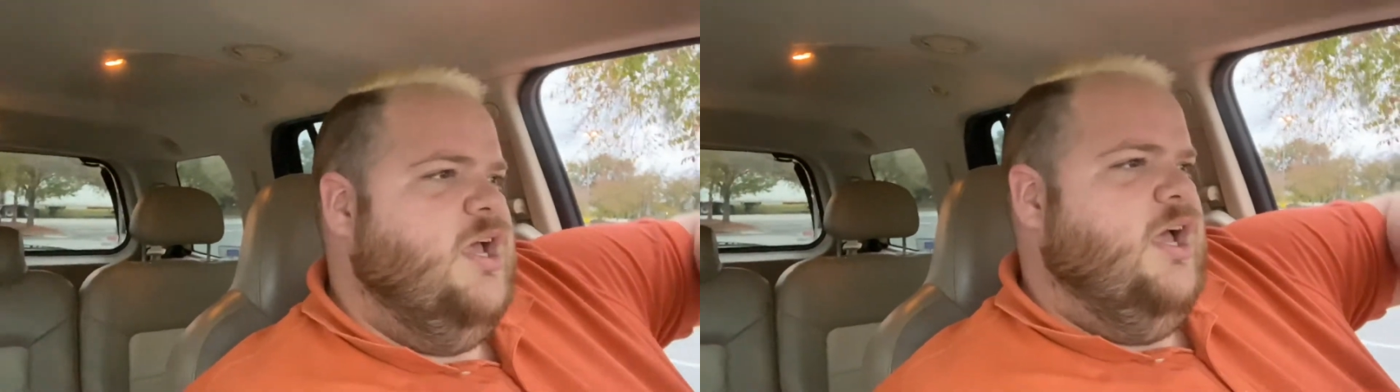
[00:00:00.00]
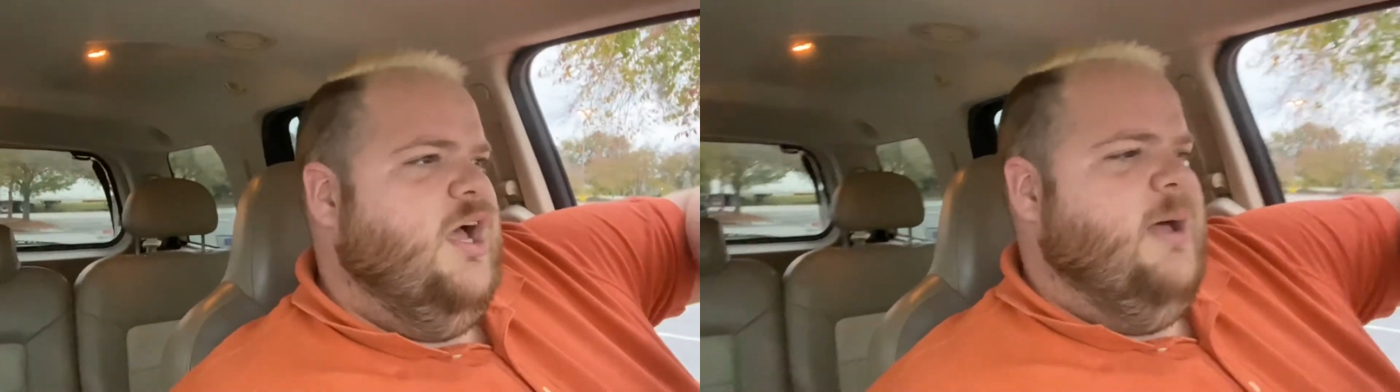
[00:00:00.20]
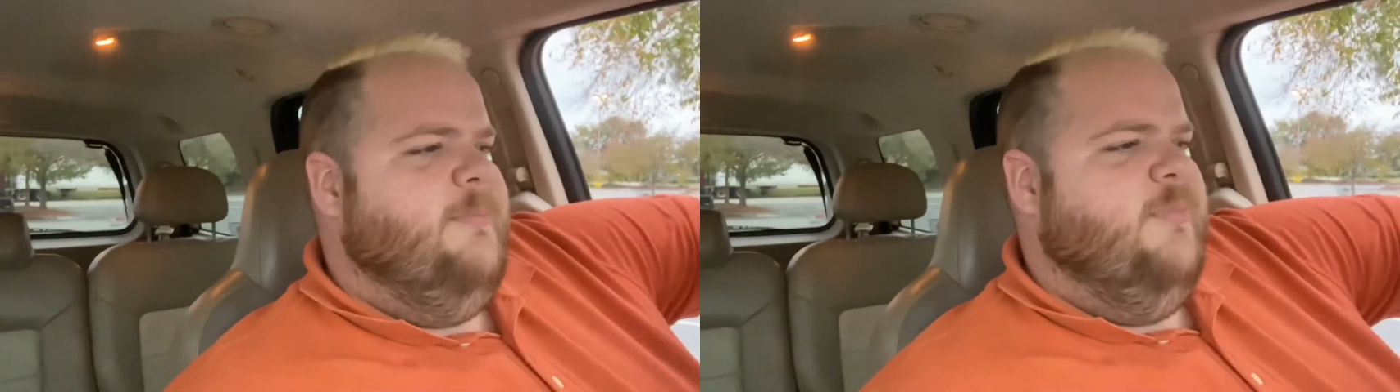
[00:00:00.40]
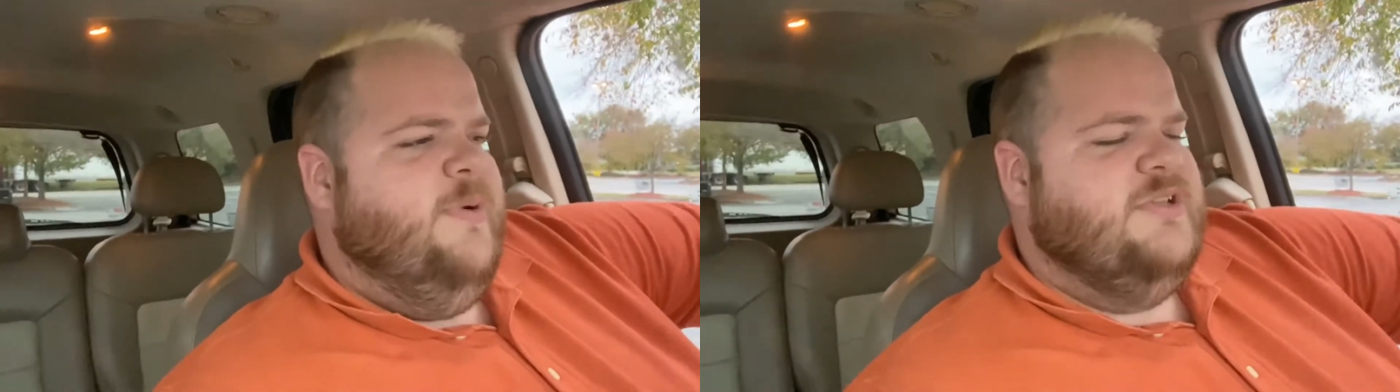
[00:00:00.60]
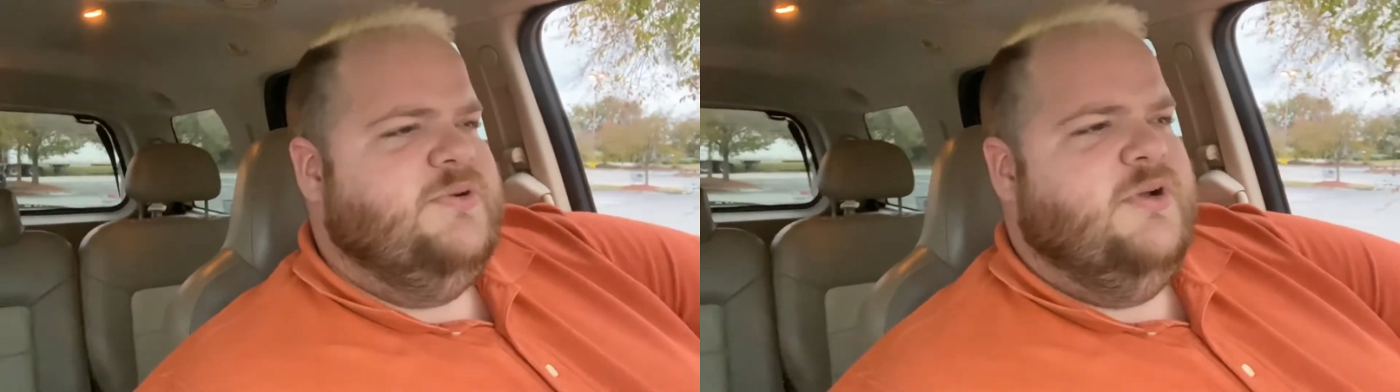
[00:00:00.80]
Um, we
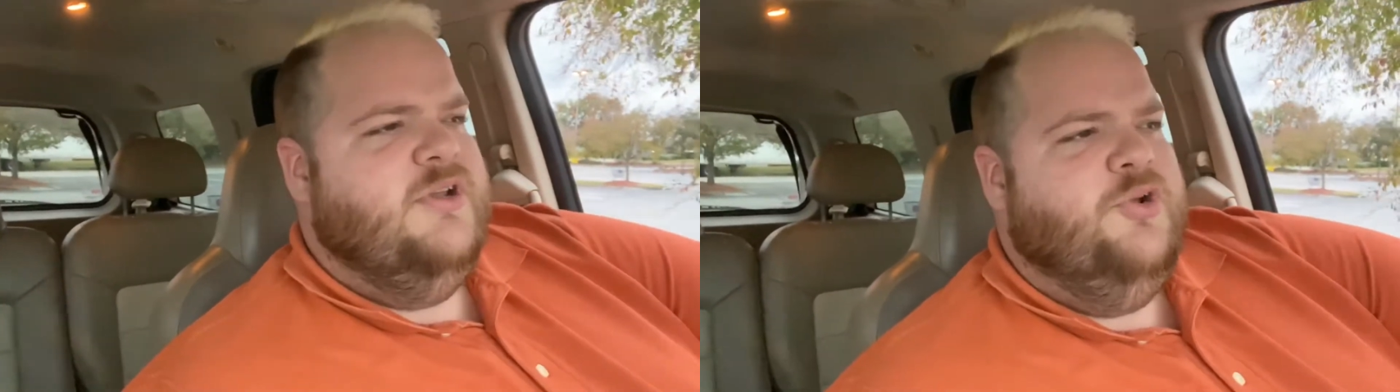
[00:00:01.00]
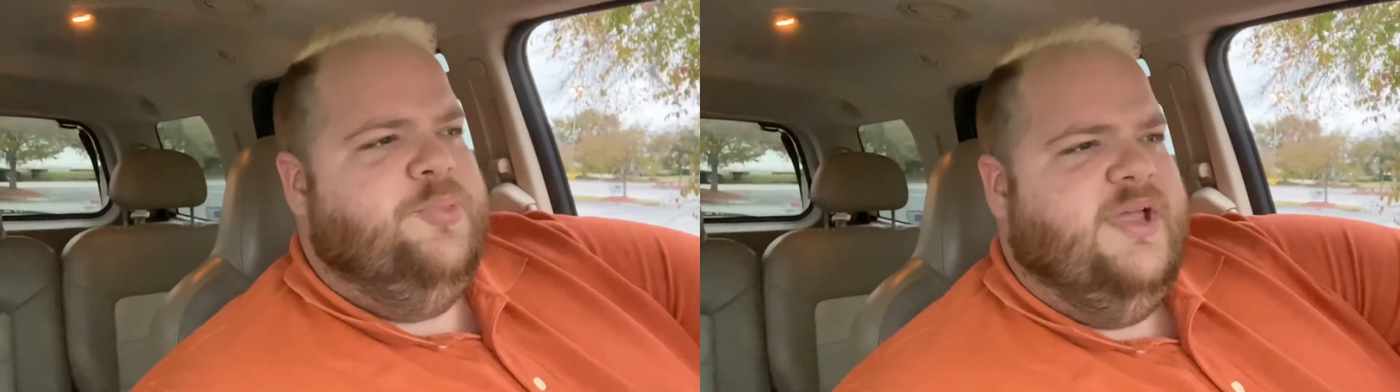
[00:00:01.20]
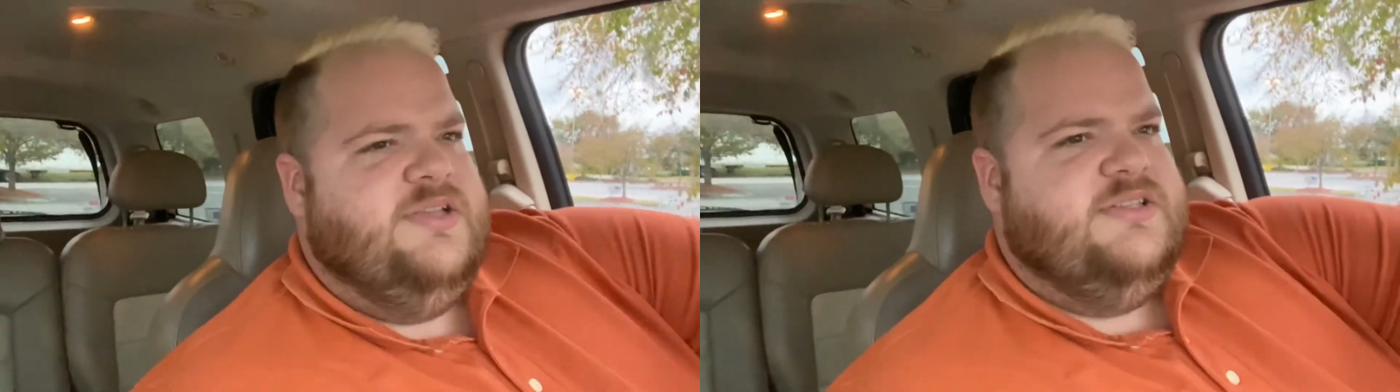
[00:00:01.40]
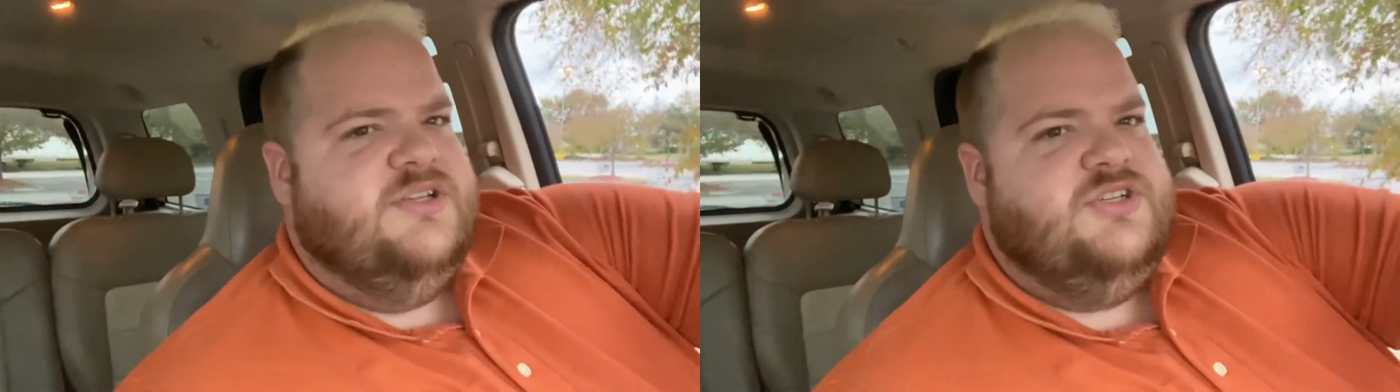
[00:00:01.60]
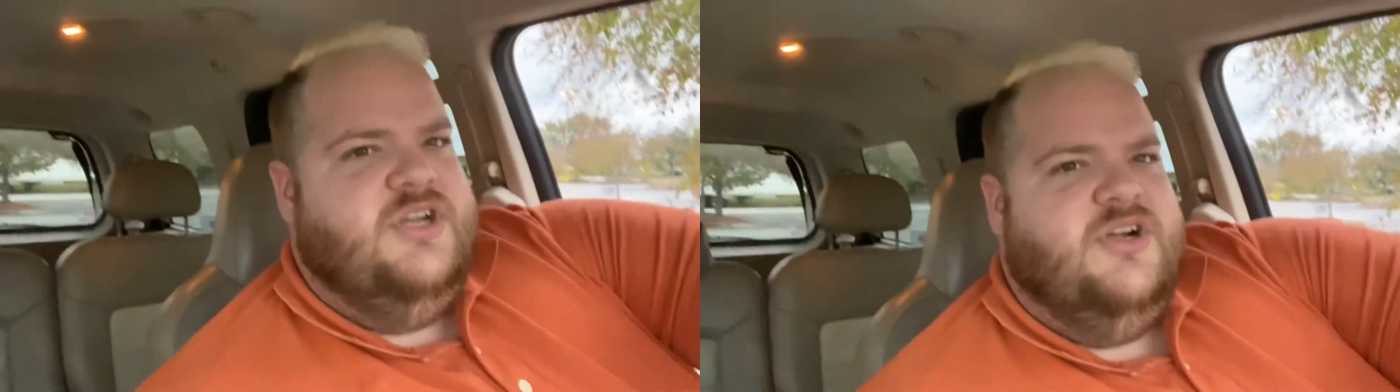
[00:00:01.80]
went to a new place
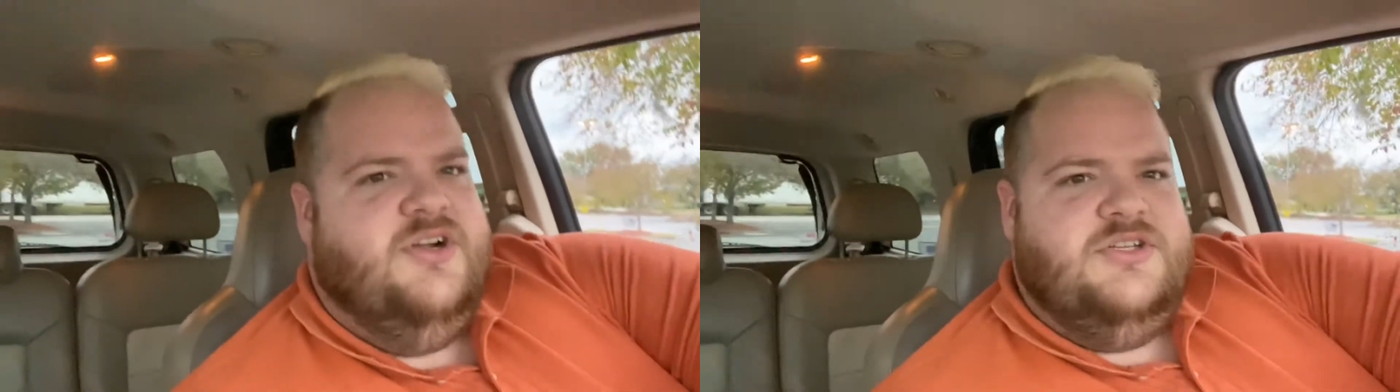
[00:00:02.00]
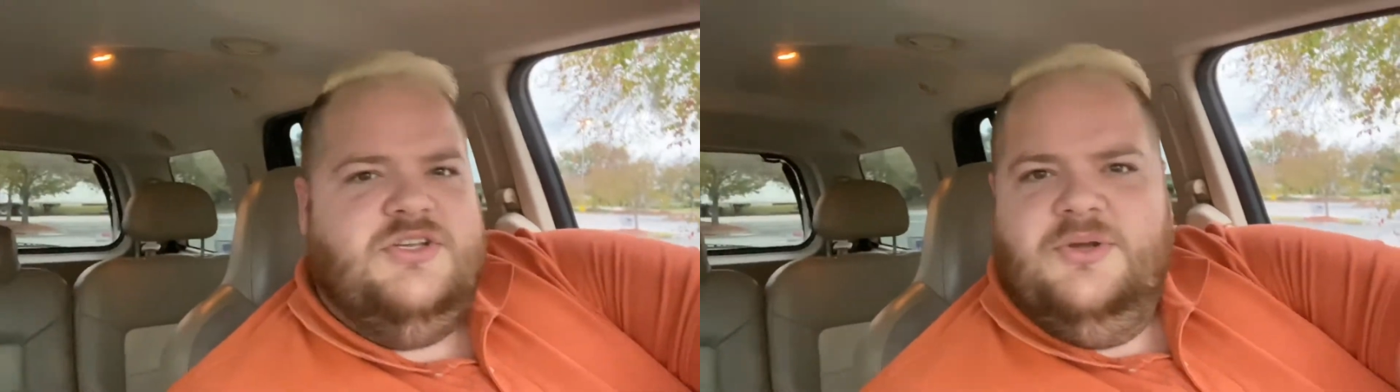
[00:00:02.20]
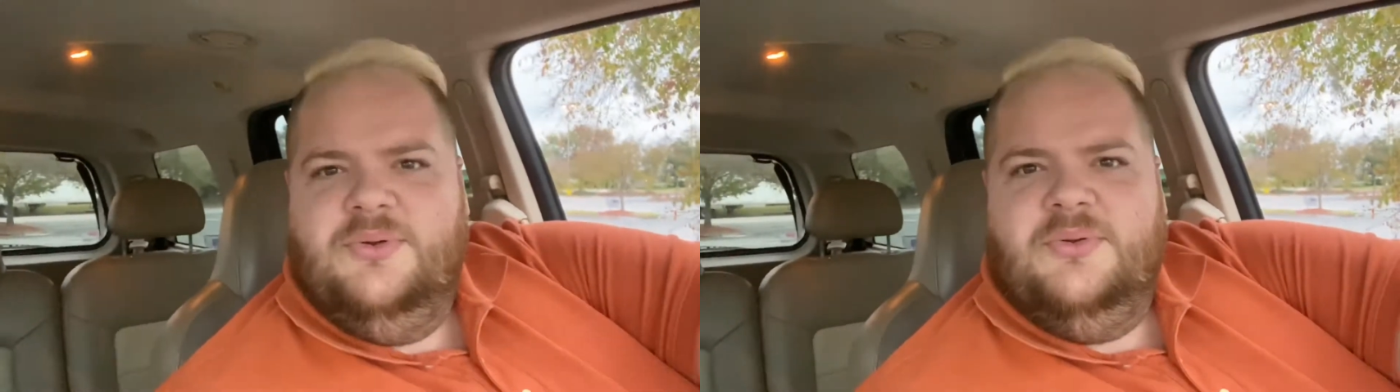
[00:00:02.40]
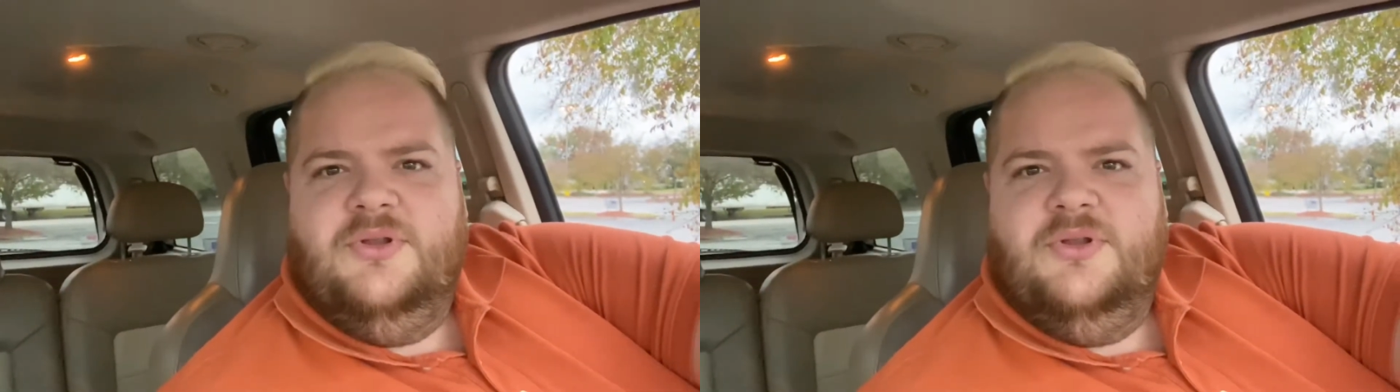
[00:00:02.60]
this year to